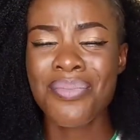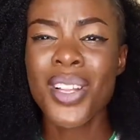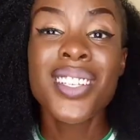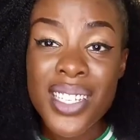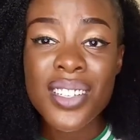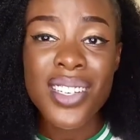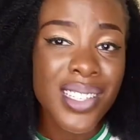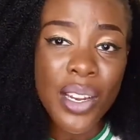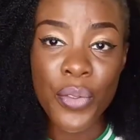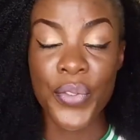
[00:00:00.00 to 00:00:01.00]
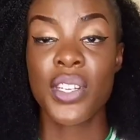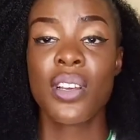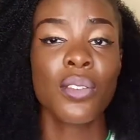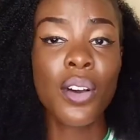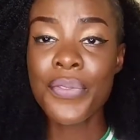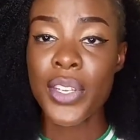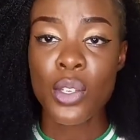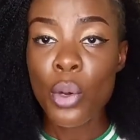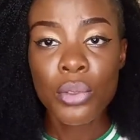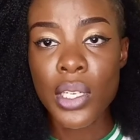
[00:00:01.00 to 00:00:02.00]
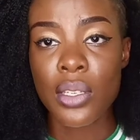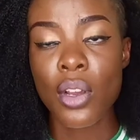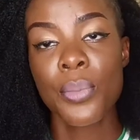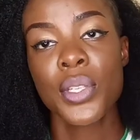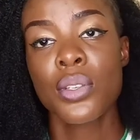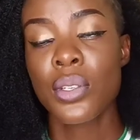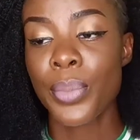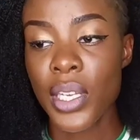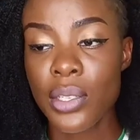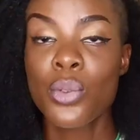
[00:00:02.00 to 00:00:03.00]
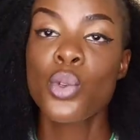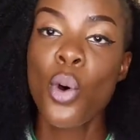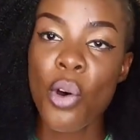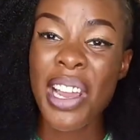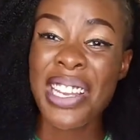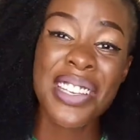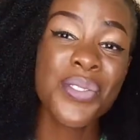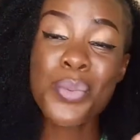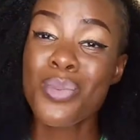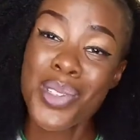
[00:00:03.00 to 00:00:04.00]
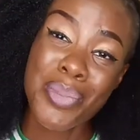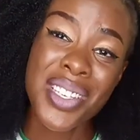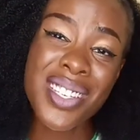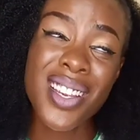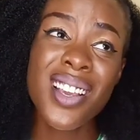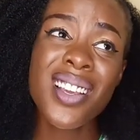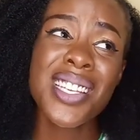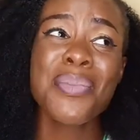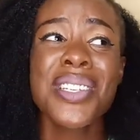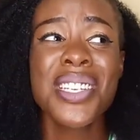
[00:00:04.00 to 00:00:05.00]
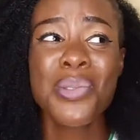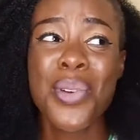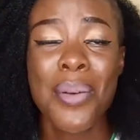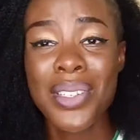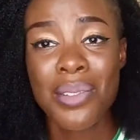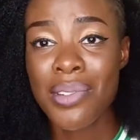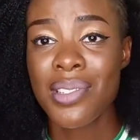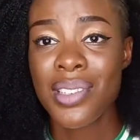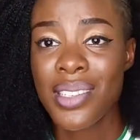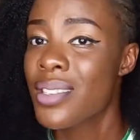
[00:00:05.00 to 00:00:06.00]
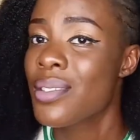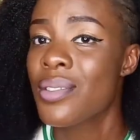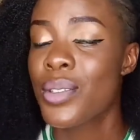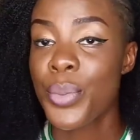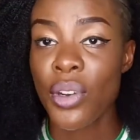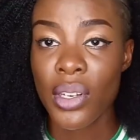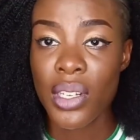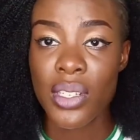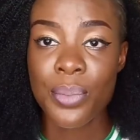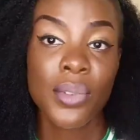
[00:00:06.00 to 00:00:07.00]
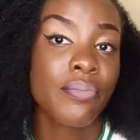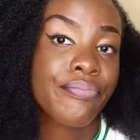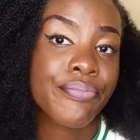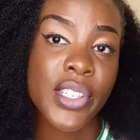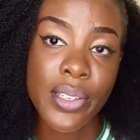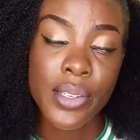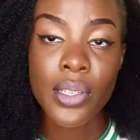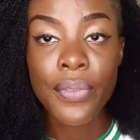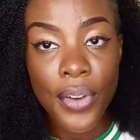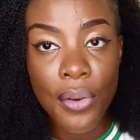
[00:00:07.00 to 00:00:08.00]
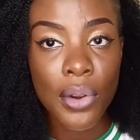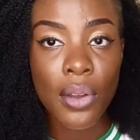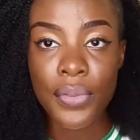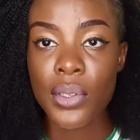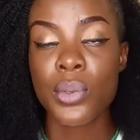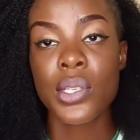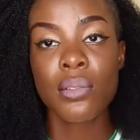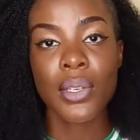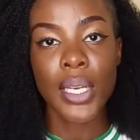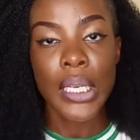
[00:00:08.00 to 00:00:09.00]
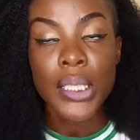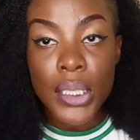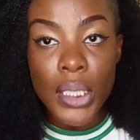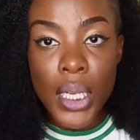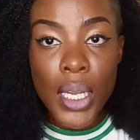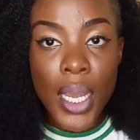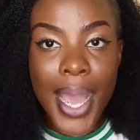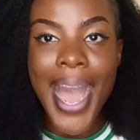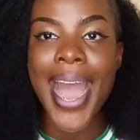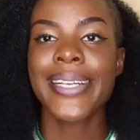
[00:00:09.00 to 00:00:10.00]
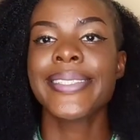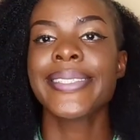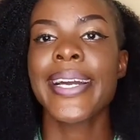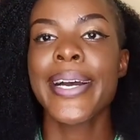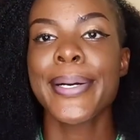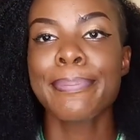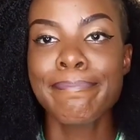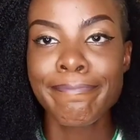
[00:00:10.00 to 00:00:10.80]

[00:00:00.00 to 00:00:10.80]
politicians and office holders coming to the place to talk and give speech. Speeches you probably don't want to listen to be honest, but this is still fair enough. This was still good. And I